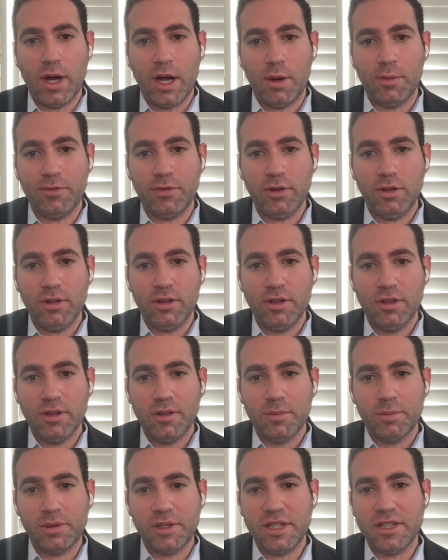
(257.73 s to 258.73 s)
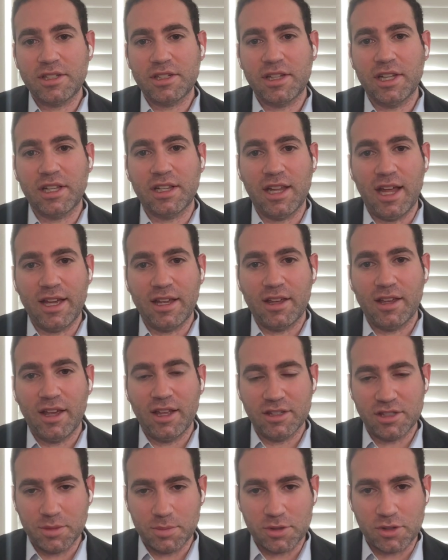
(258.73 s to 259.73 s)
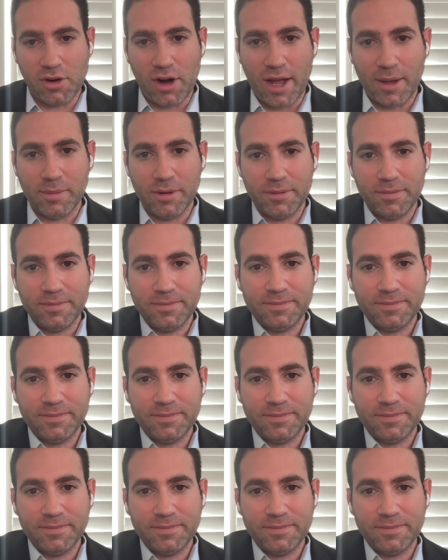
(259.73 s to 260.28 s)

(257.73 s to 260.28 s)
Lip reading: helpful, please click like and subscribe.